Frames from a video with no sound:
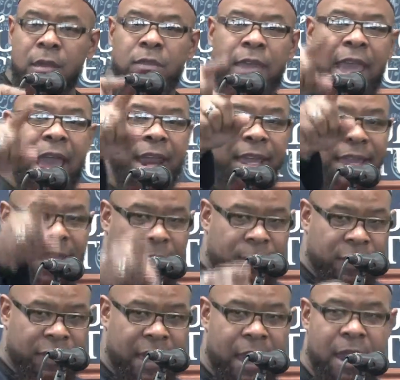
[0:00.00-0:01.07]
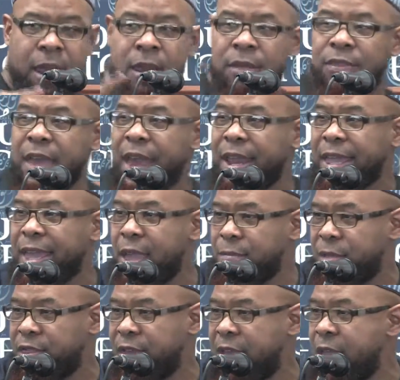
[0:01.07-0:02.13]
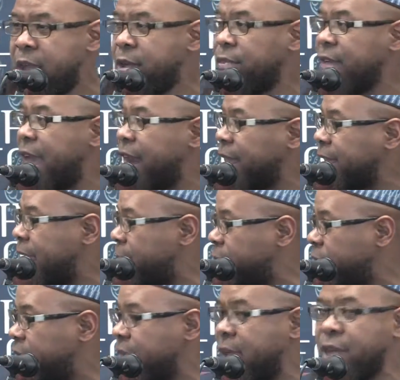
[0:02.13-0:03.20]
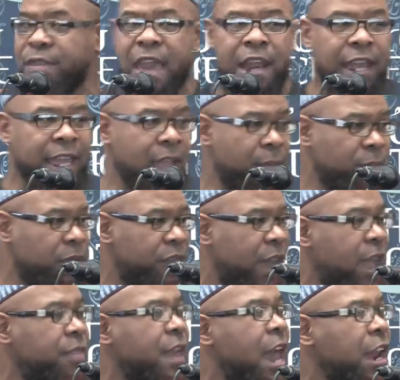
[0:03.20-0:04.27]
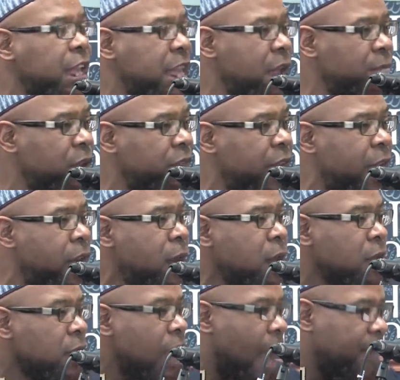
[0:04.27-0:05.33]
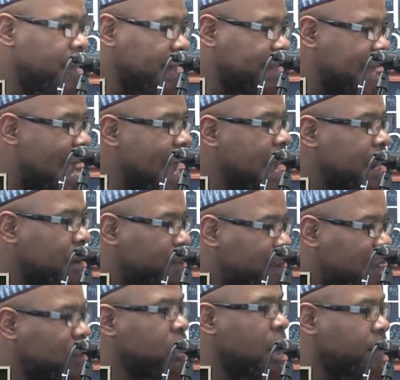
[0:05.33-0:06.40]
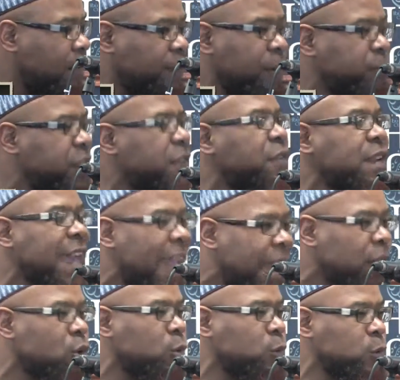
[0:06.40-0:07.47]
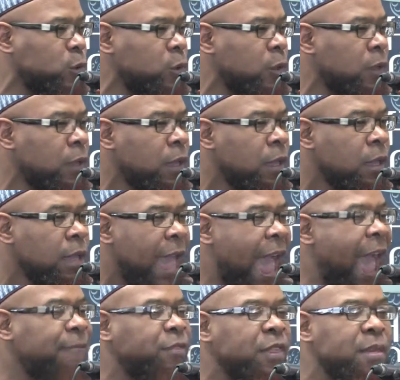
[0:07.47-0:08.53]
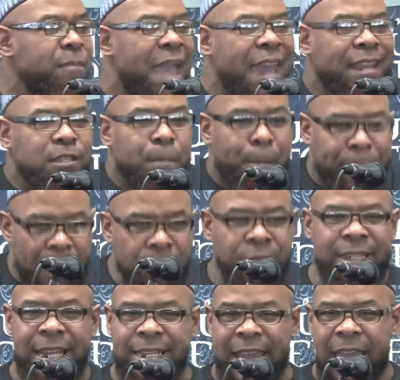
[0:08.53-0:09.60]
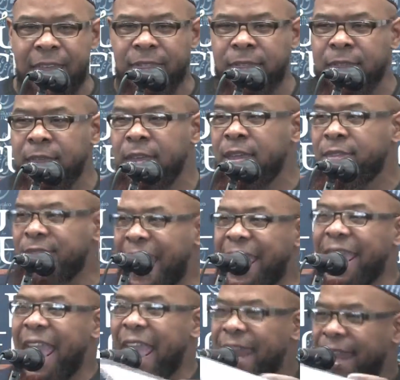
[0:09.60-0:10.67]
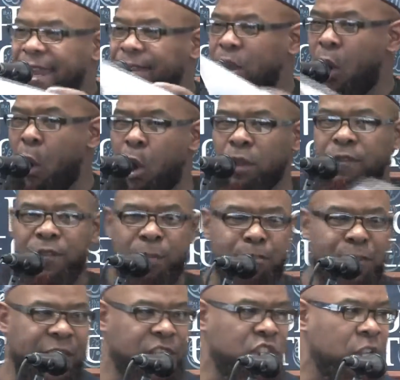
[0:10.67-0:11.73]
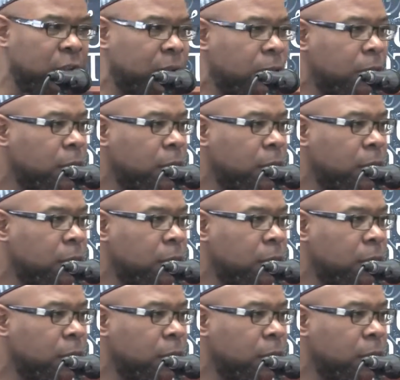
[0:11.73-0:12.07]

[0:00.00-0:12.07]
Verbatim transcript: They had a camera there, they had a camera there, they had a camera there, they had a camera there, they had a camera there, and they're taking a picture of it from different angles. After the man is burned to death, they edit all of the picture.